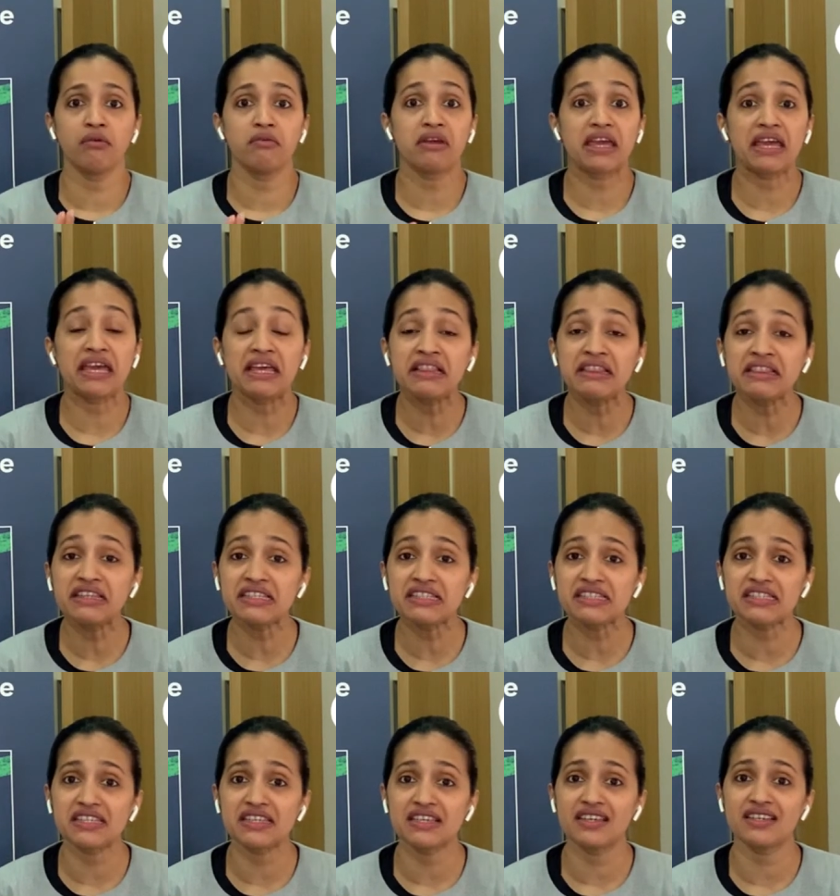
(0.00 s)

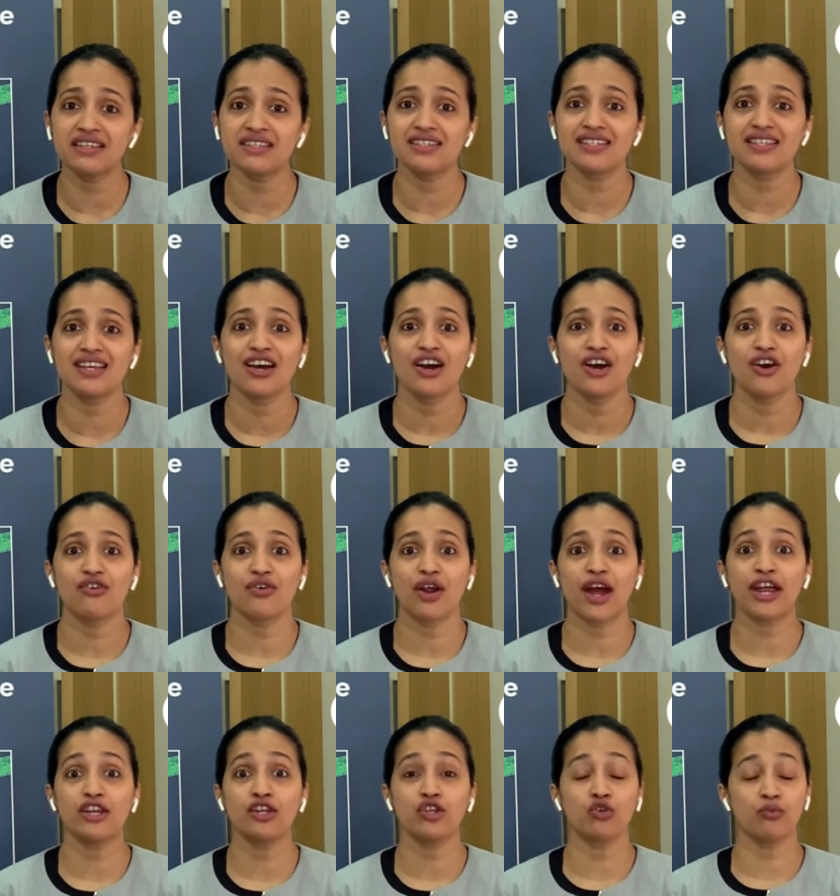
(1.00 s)
illnesses,
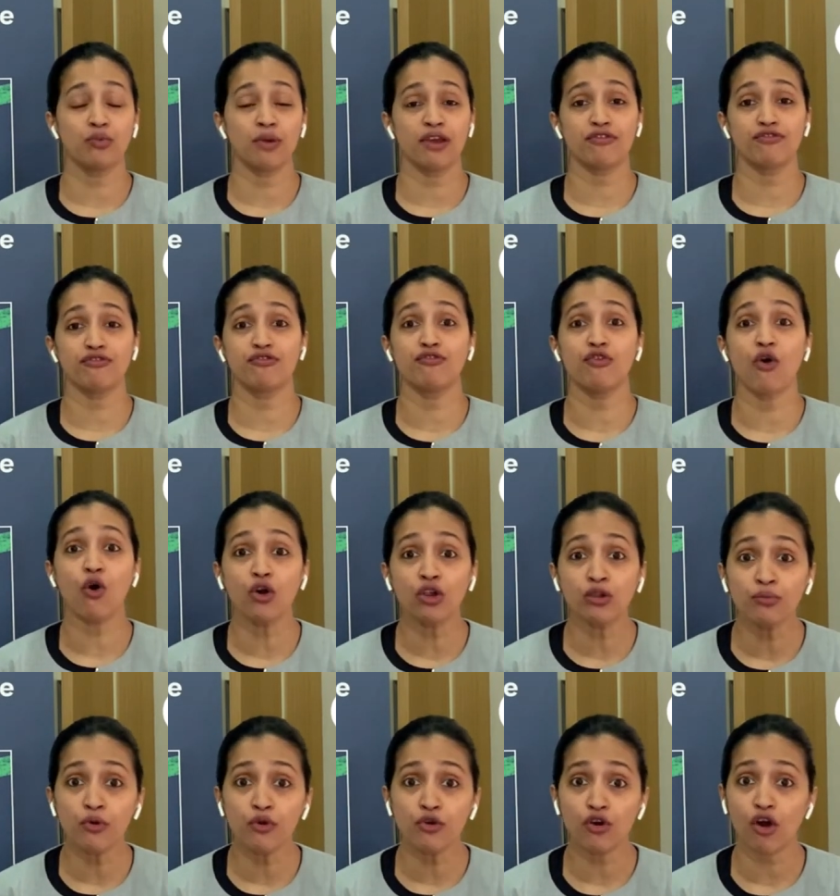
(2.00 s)
right? You may
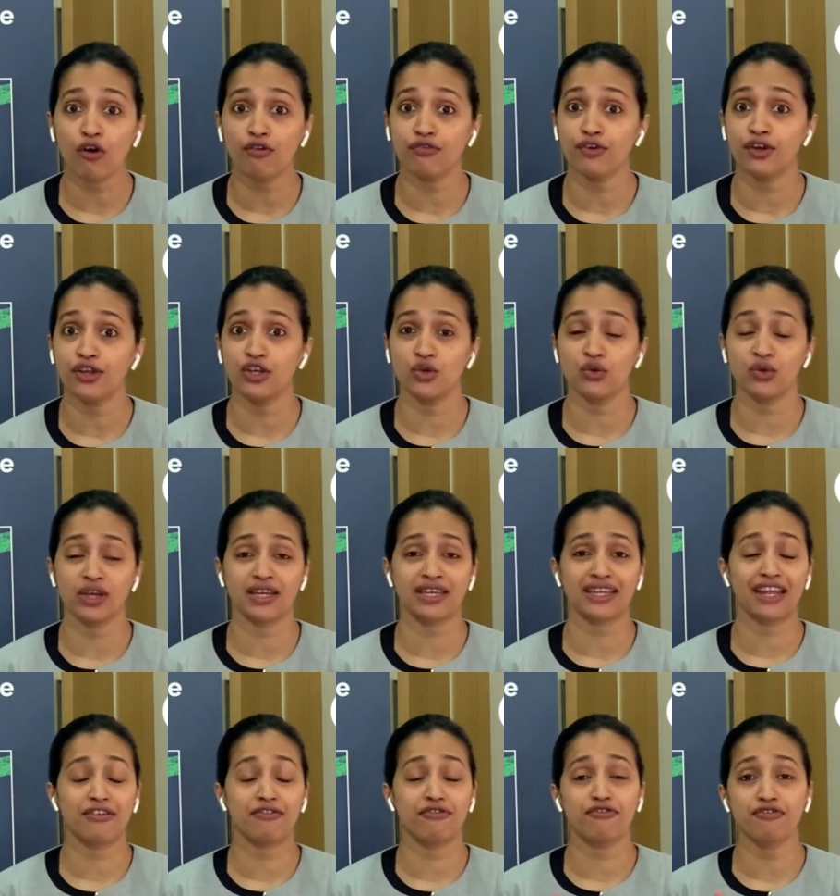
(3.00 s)
fall more often, you can
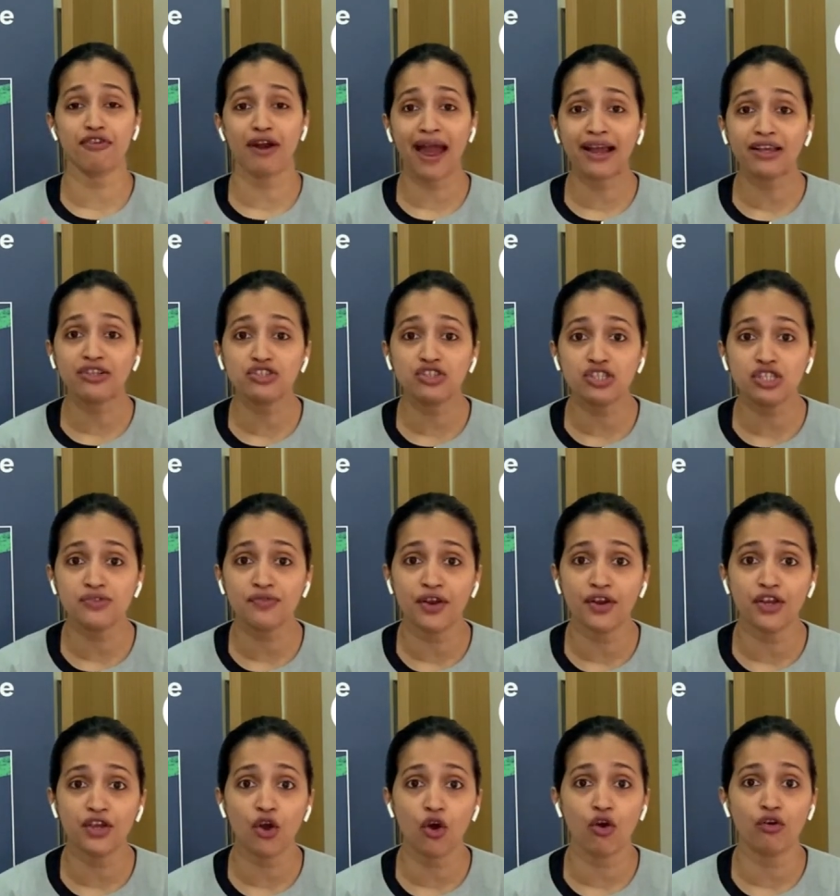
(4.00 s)
get fractures
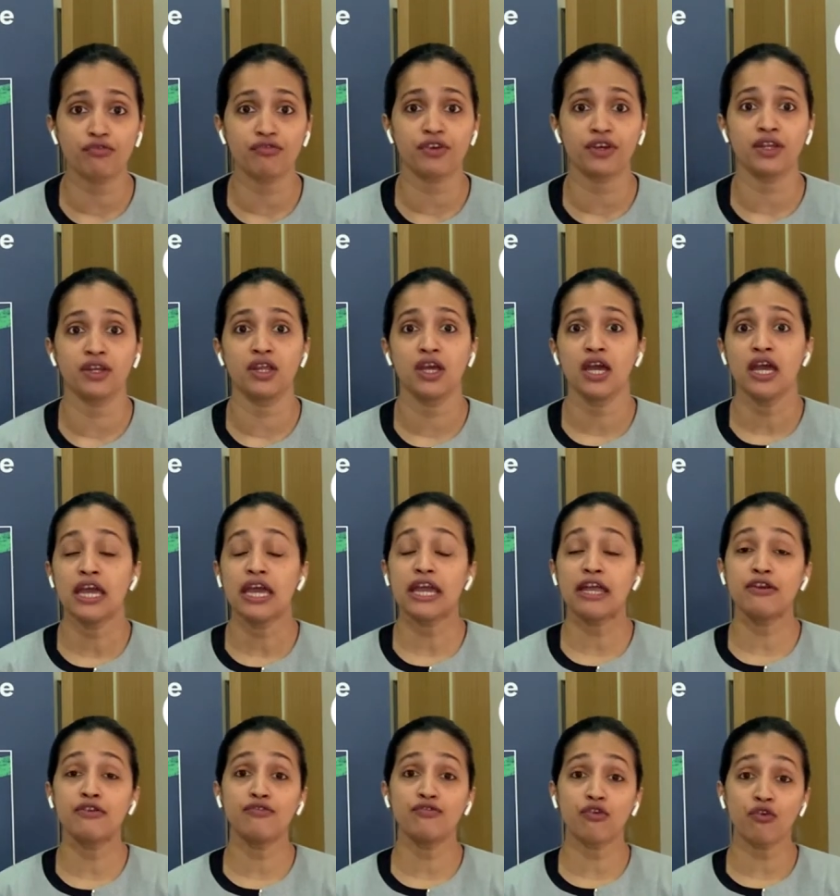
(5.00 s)
very often.
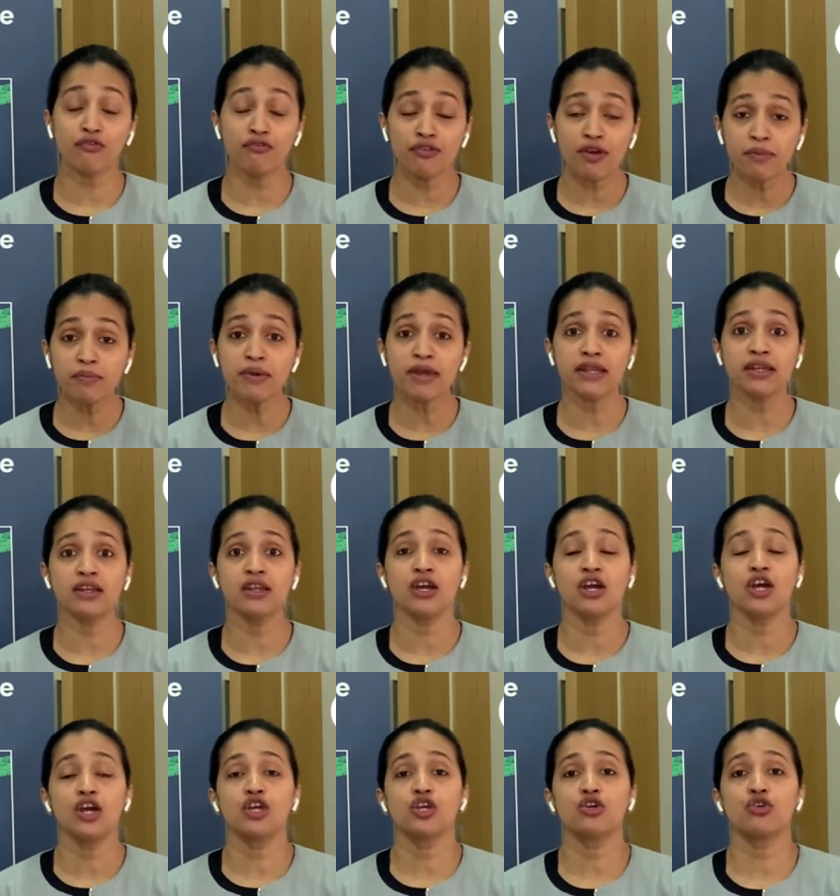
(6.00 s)
For women,
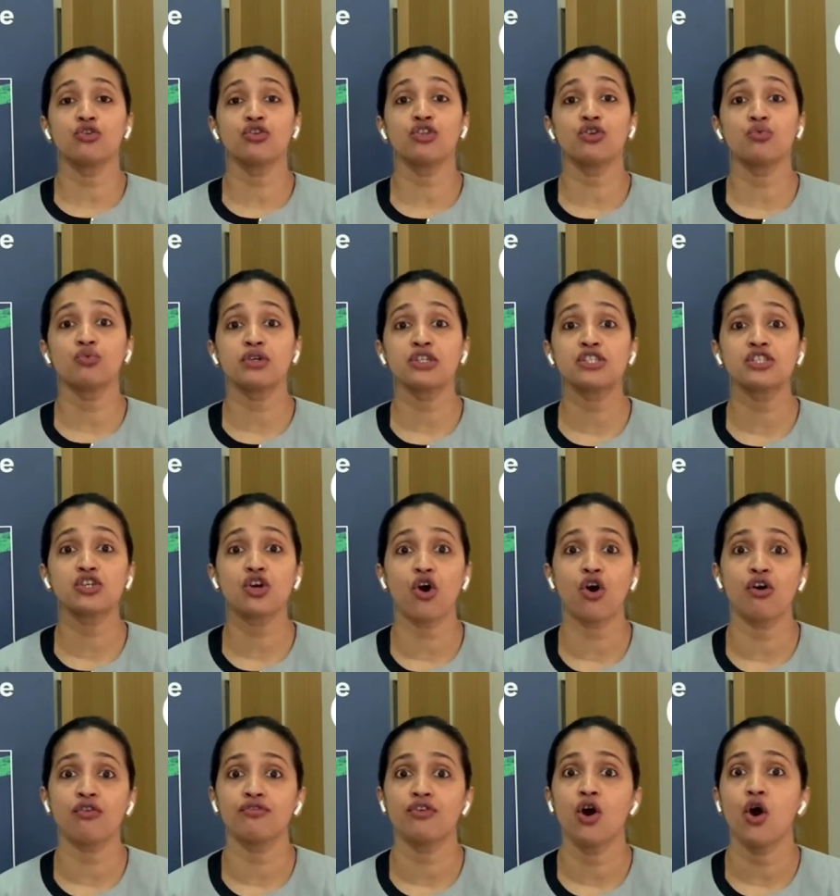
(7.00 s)
the risk
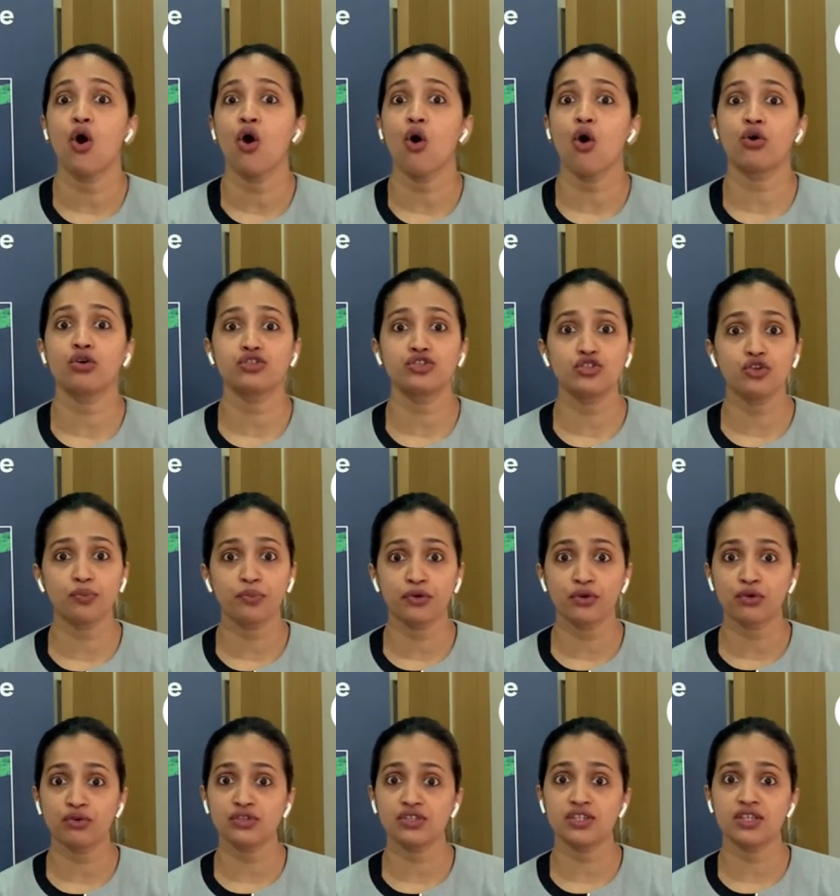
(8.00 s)
of
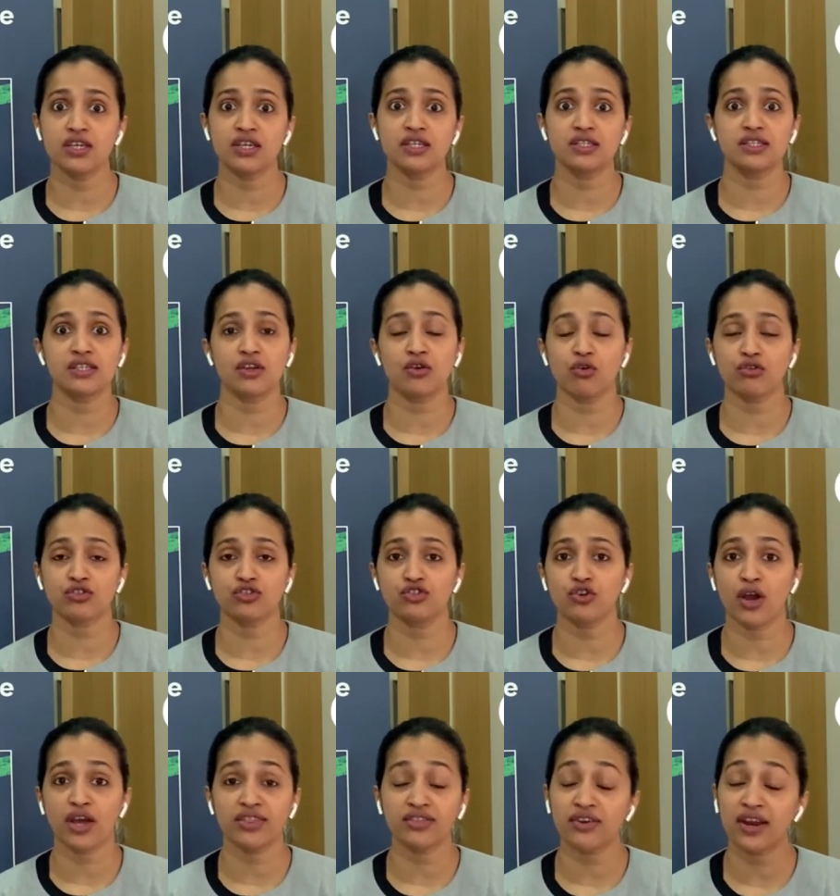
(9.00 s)
osteoporosis and
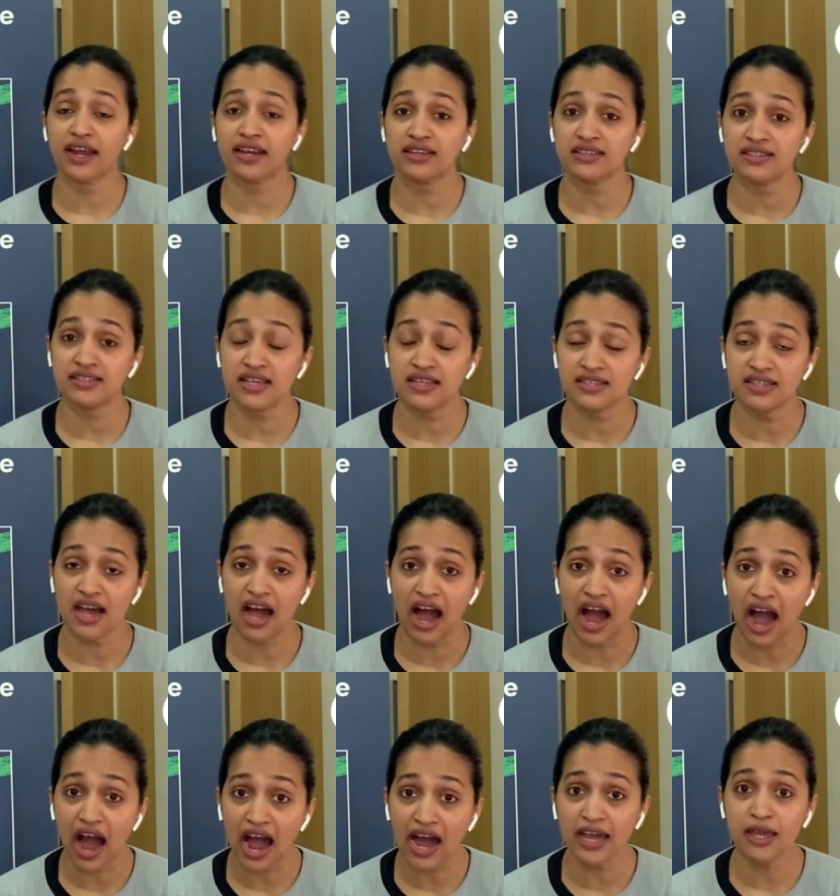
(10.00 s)
osteoarthritis is
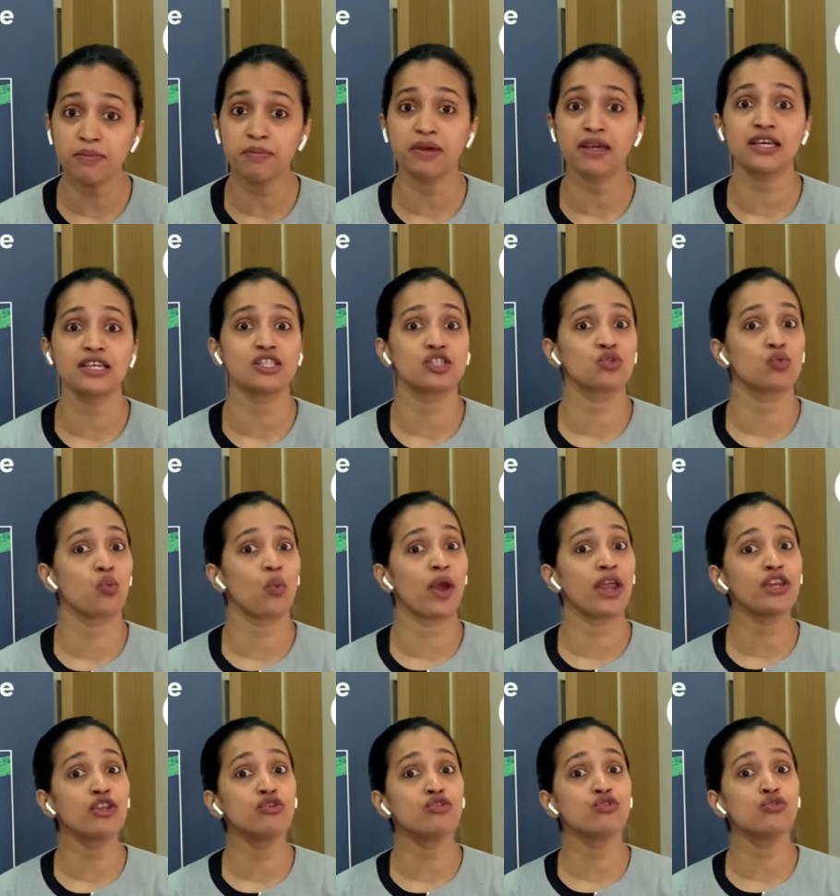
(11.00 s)
high, because
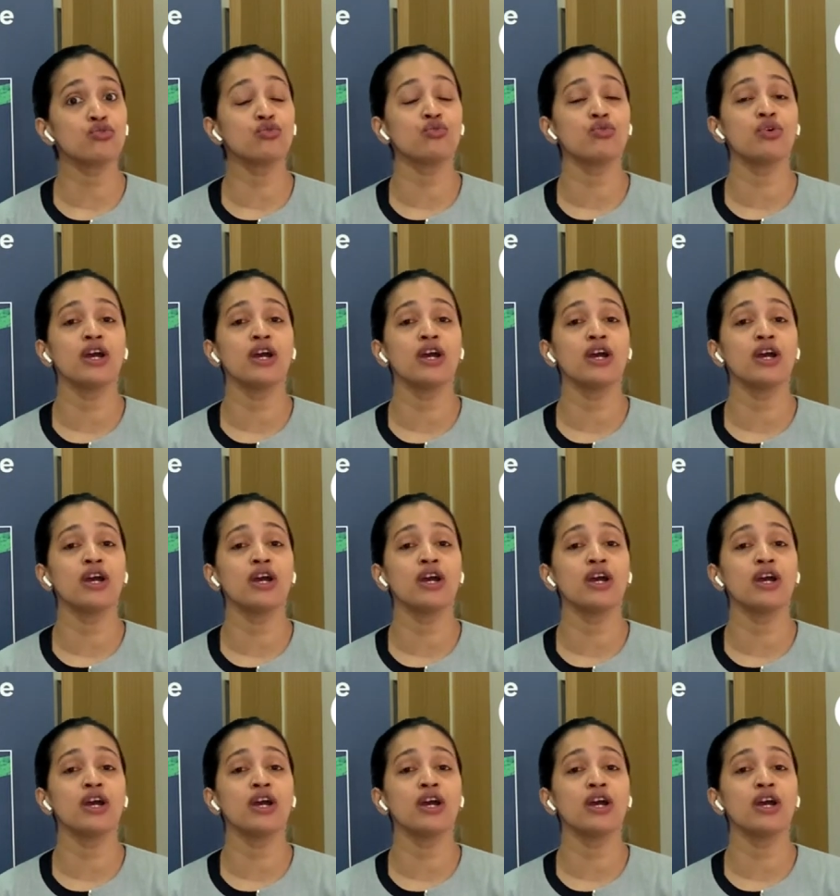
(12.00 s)
when you do